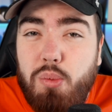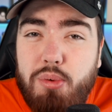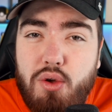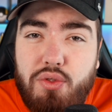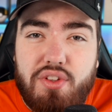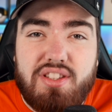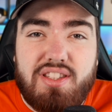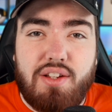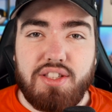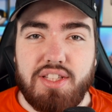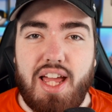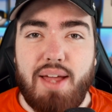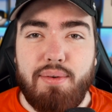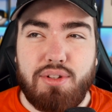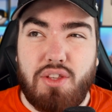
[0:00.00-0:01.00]
do them both at the same
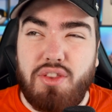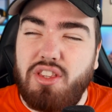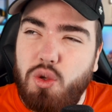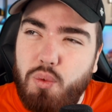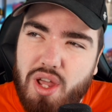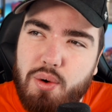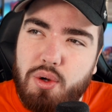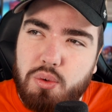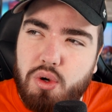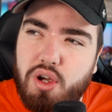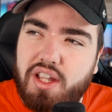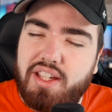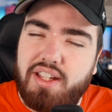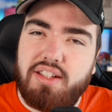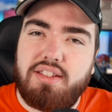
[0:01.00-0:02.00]
time, because I think the way it would
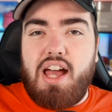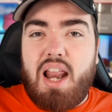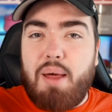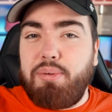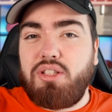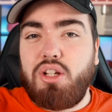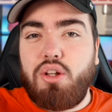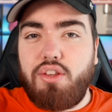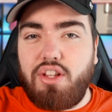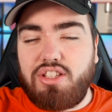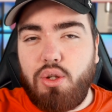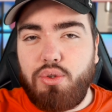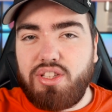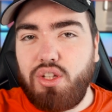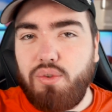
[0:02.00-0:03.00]
work is an episode of the
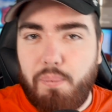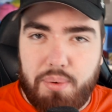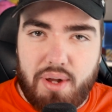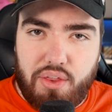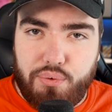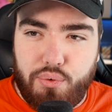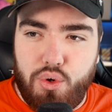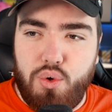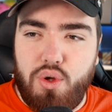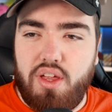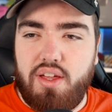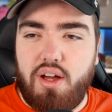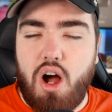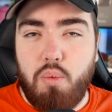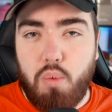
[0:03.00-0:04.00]
Soul Silver
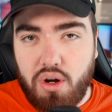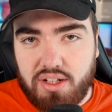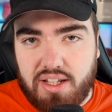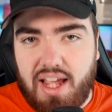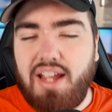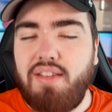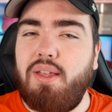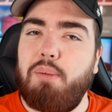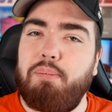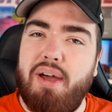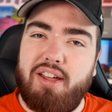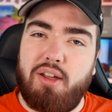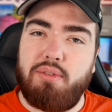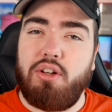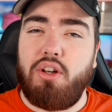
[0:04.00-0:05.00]
playthrough on one day, then a
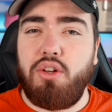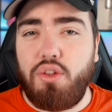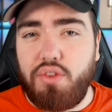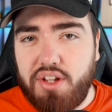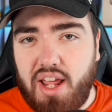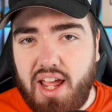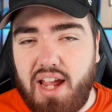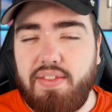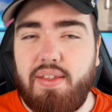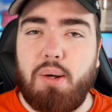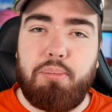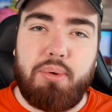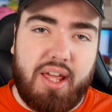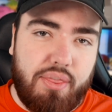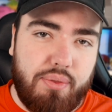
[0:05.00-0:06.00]
pack opening another day, then a
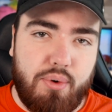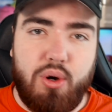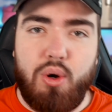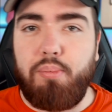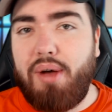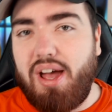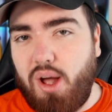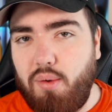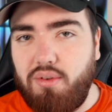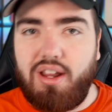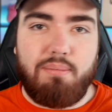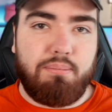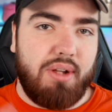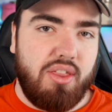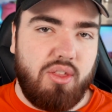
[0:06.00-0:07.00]
playthrough, pack
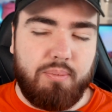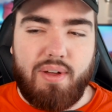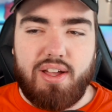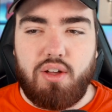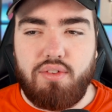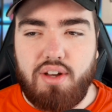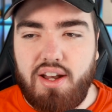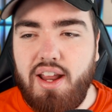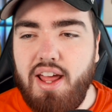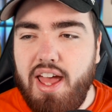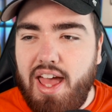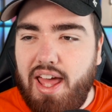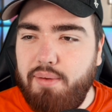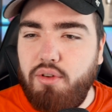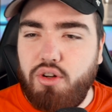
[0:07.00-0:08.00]
opening, playthrough, pack opening.
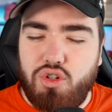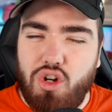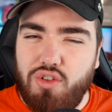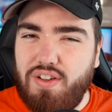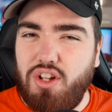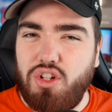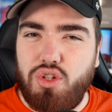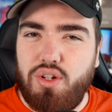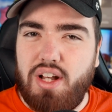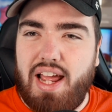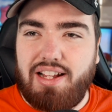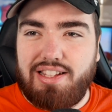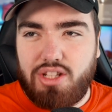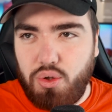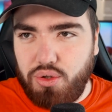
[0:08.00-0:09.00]
And I'm not sure if I could do
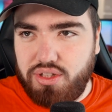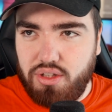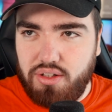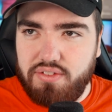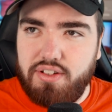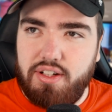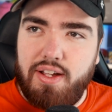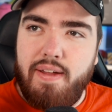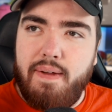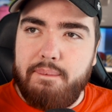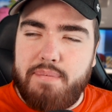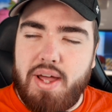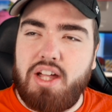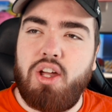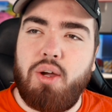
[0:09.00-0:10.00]
like Soul Silver,
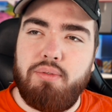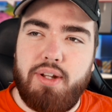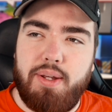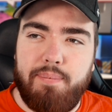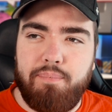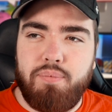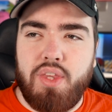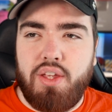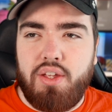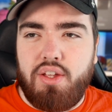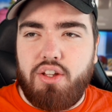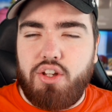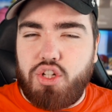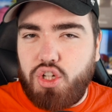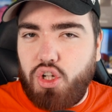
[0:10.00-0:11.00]
pack opening,
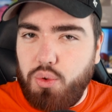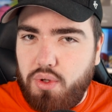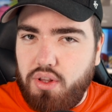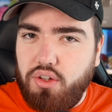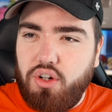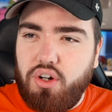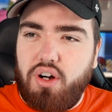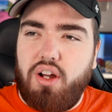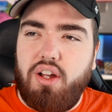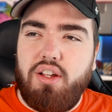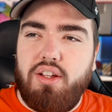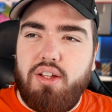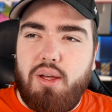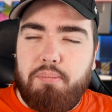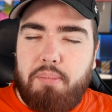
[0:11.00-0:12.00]
Shield with
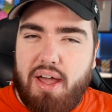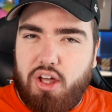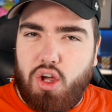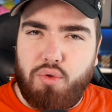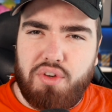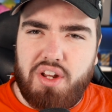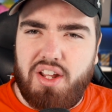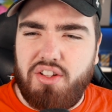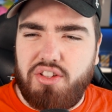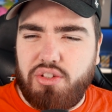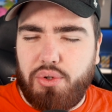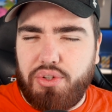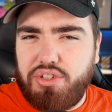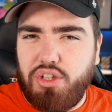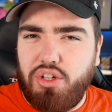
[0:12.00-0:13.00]
Laura, pack opening,
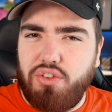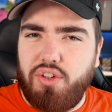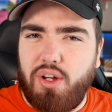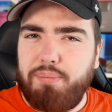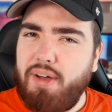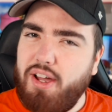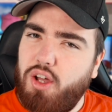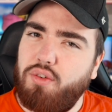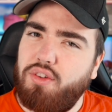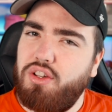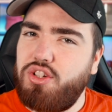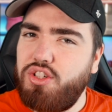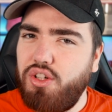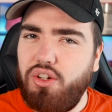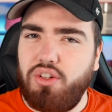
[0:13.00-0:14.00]
Soul Silver, pack opening,
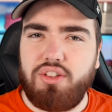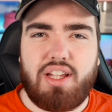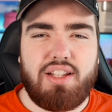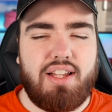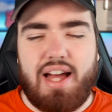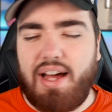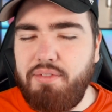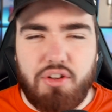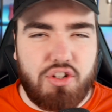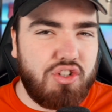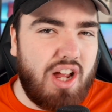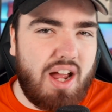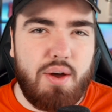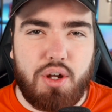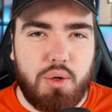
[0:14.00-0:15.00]
Shield. I'm not
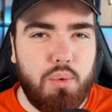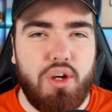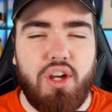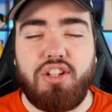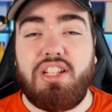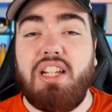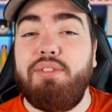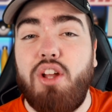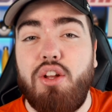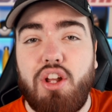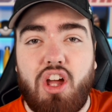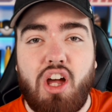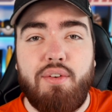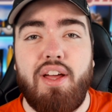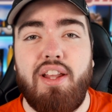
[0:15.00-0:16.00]
sure how it would work, so let me know in the
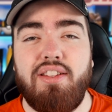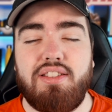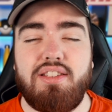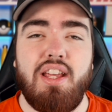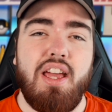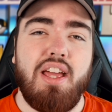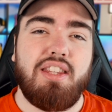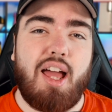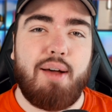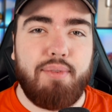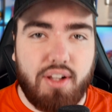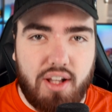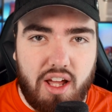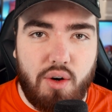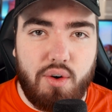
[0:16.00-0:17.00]
comments down
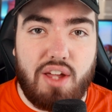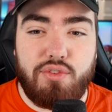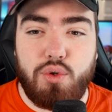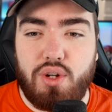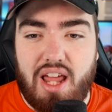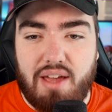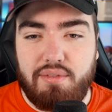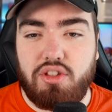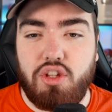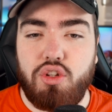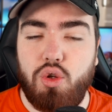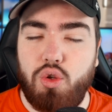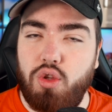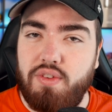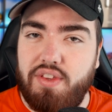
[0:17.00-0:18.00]
below if you would like me to
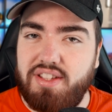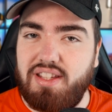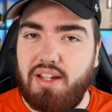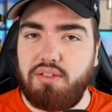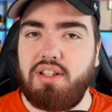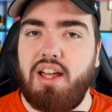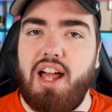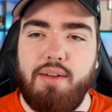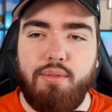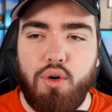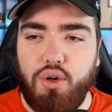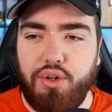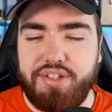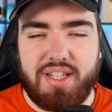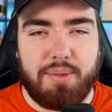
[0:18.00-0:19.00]
do them at the same time
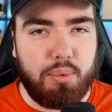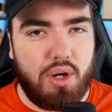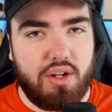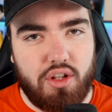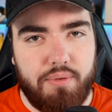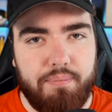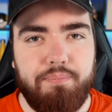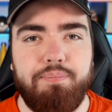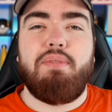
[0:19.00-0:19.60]
or separate them.